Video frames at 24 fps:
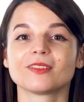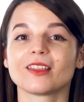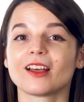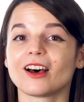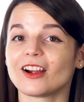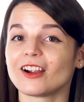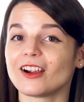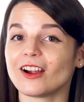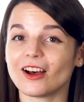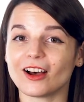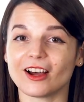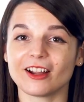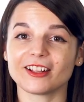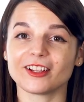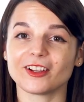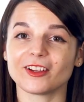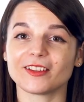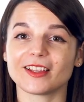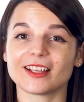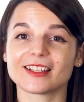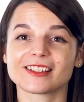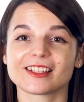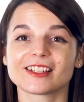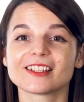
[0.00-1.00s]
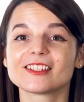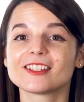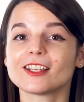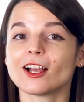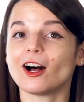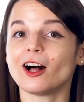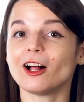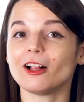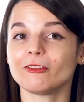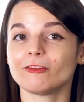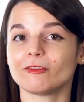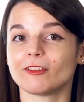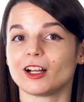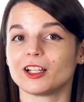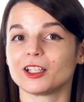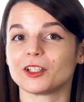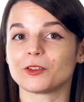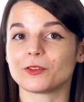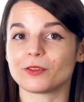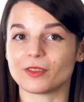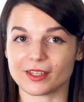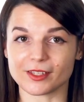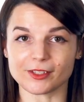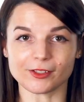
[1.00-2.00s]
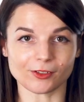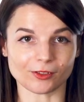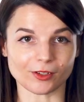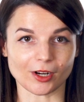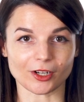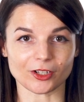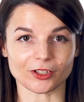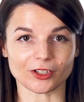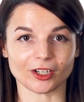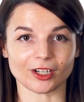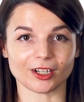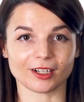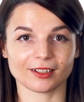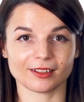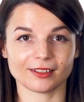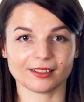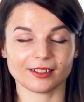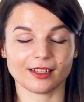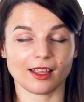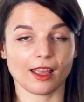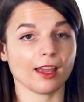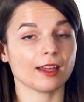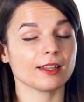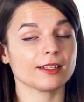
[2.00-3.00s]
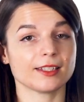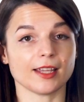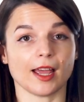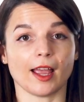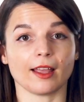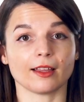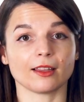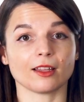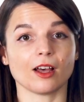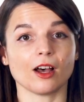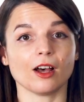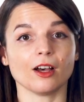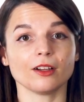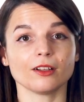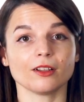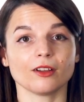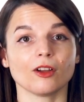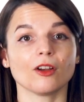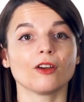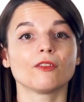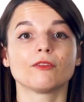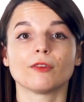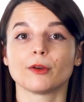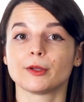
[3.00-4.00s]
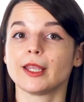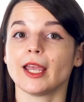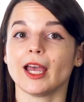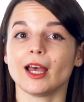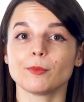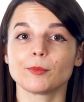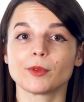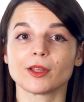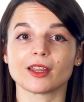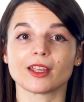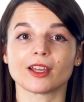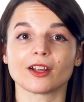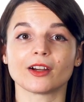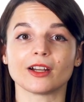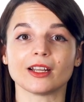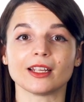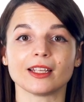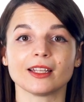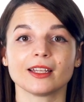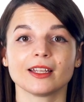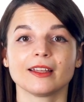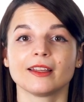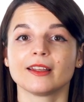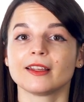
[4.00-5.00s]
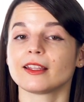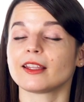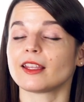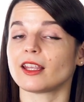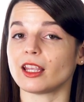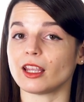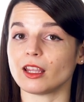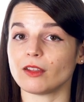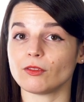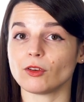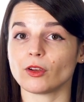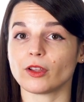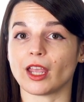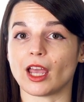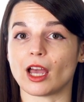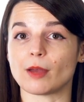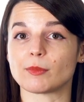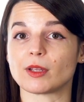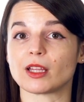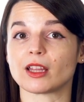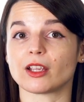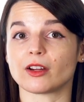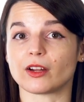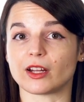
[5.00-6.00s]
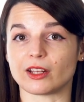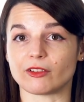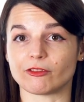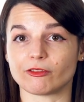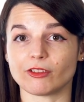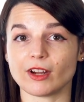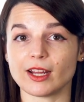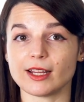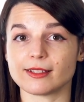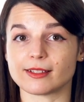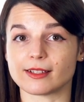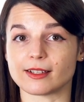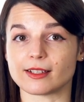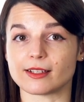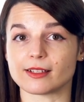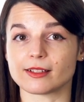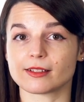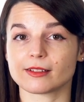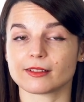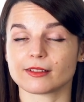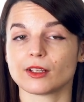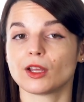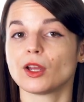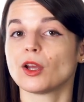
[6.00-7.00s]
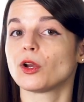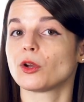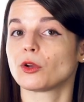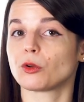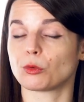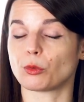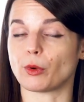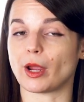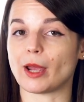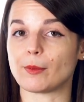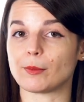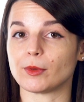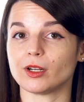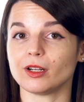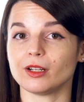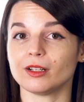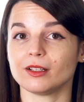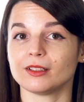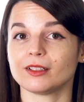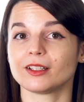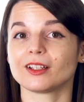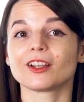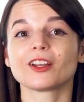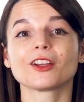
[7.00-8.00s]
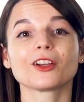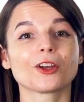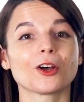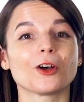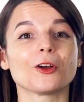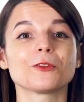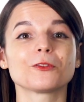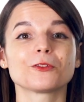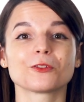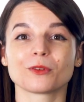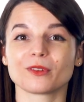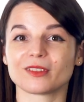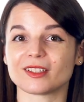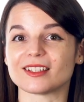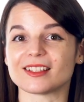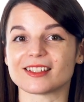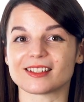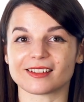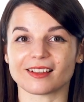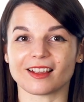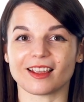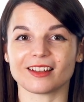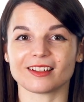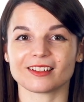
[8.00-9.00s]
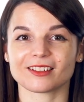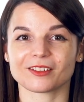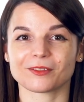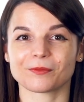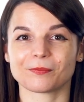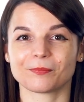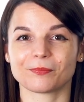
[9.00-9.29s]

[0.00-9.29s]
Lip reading: Our audio lessons all follow this structure: dialogue, vocabulary, key vocabulary and phrases, grammar, cultural insight.